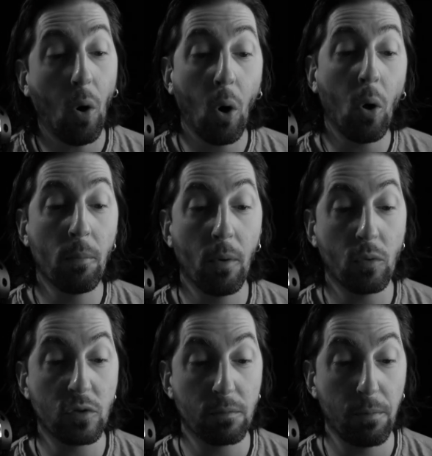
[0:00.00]

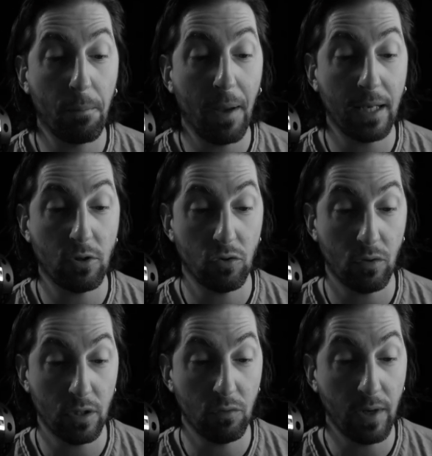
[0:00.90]
almost
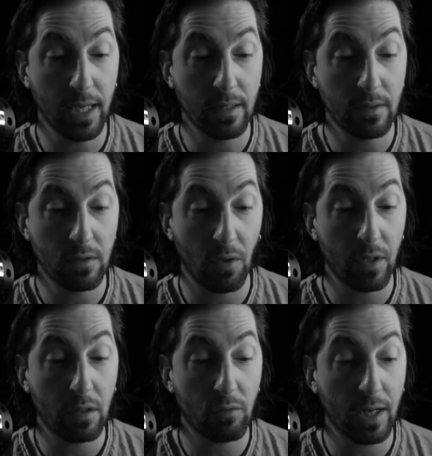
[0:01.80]
perpetually reigns on
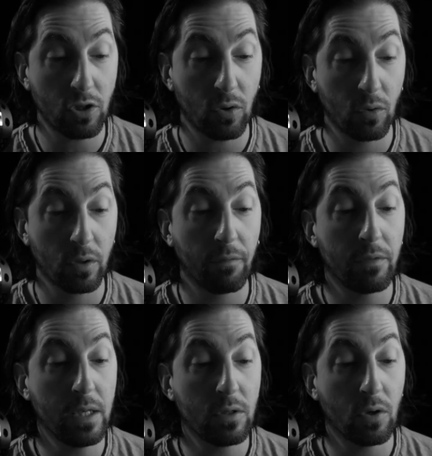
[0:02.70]
the threshold of
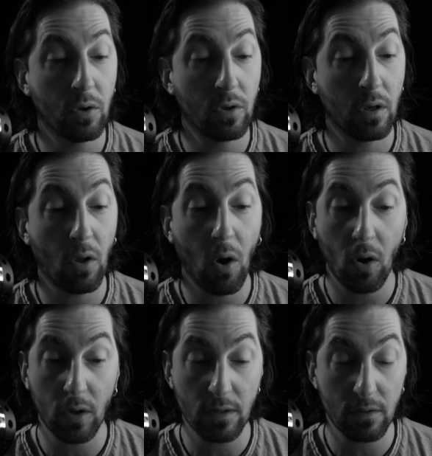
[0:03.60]
the eternal
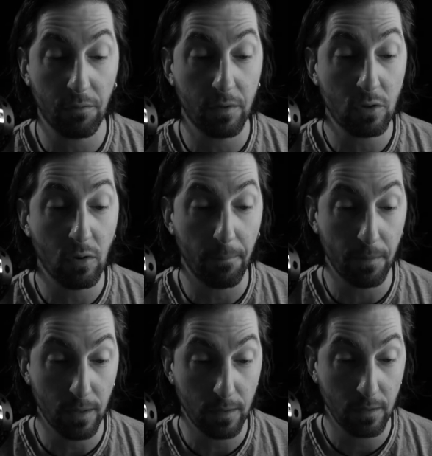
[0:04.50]
August of the tropic.